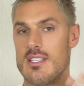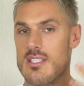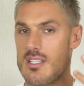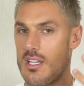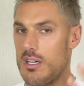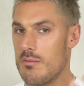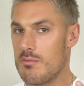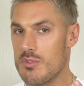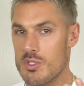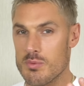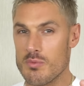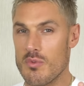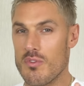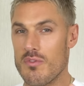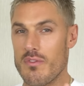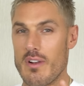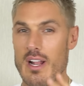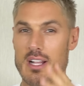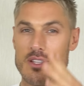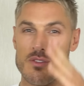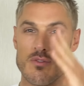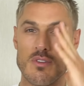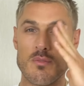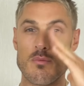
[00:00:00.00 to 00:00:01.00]
It's so much more
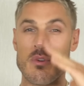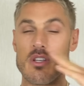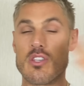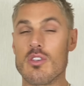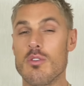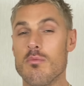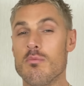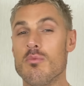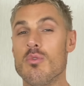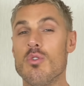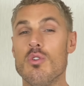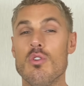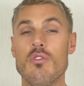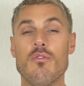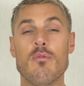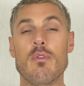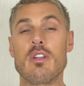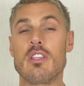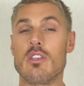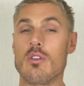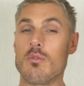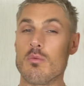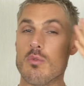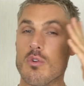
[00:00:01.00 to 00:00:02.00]
flattering when you move,
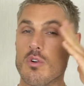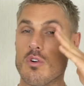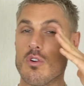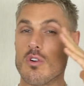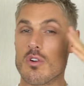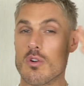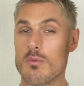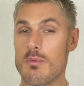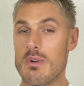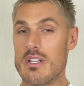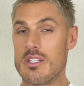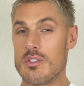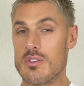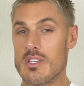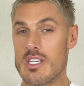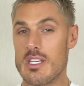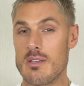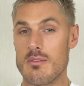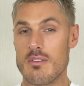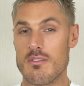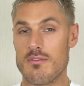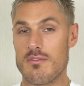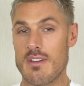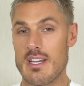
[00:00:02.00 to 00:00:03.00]
when you walk, when you
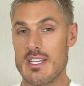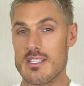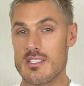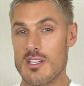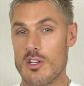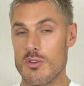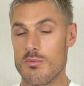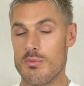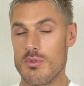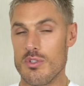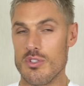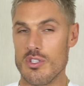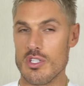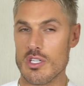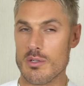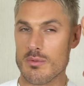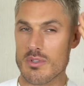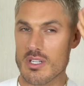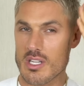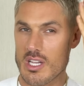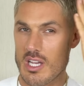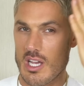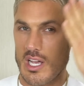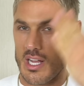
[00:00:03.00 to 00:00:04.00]
keep the face open. You don't
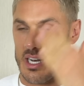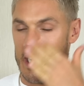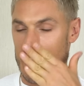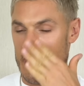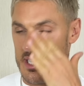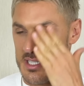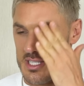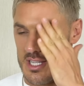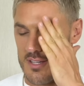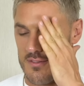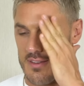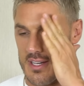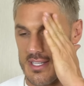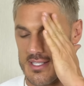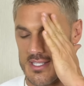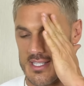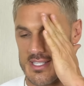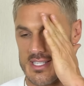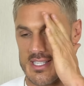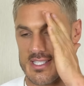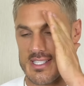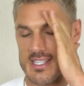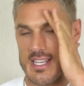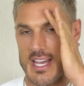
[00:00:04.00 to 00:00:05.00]
want to curl it into the face
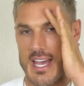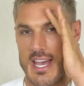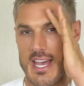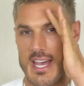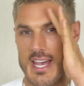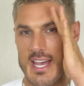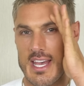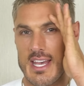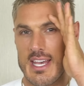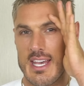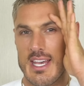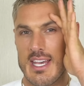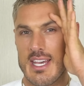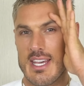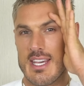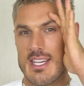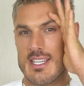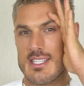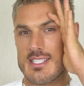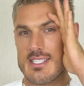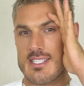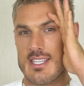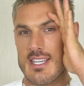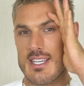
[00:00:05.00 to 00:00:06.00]
because as the hair
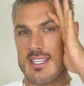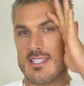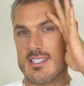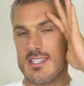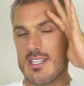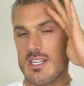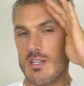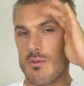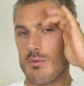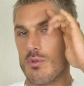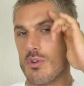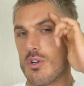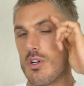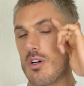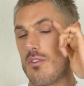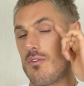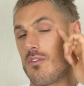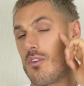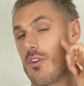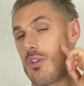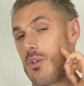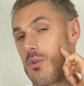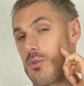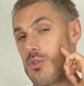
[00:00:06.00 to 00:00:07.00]
sits and it will
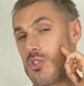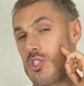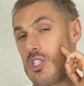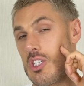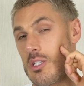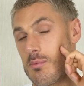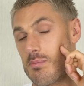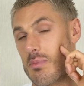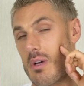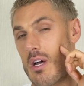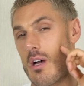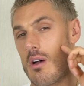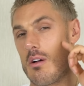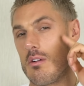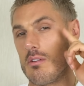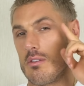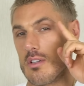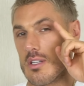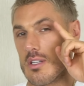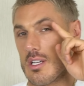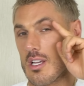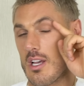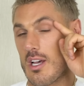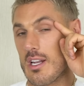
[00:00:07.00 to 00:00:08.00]
cover your
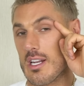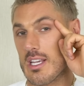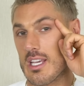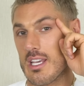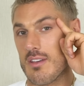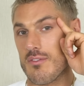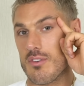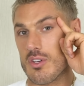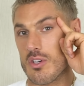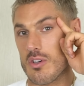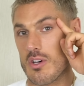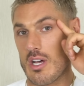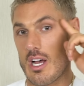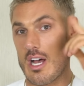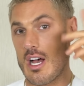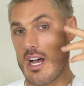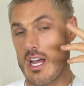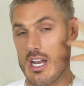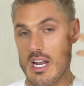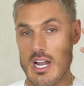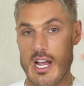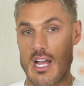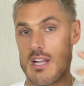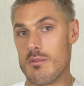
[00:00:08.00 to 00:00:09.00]
cheekbone and kind of cover your
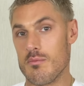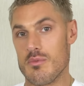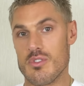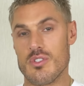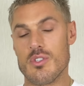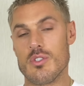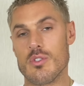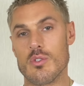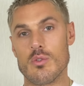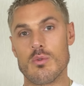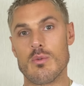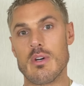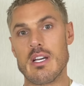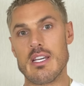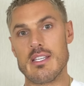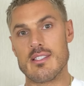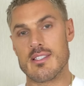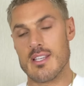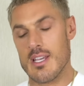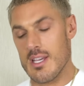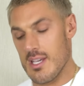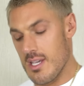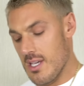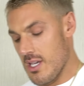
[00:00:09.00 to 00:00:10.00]
eye line, which is
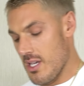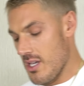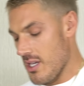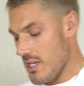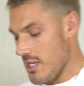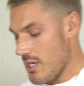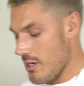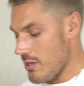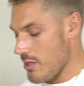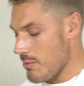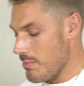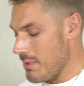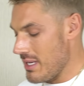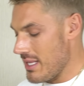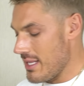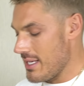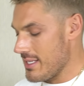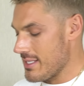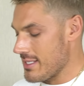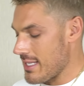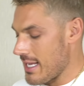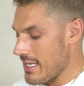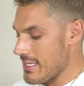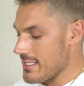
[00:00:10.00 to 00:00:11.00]
always, you know, the bit
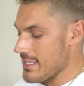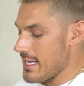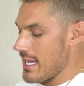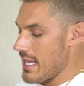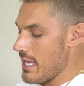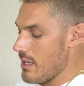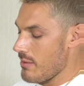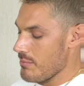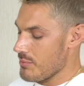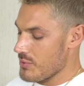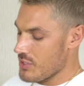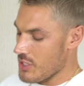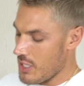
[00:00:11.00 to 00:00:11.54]
that stands out.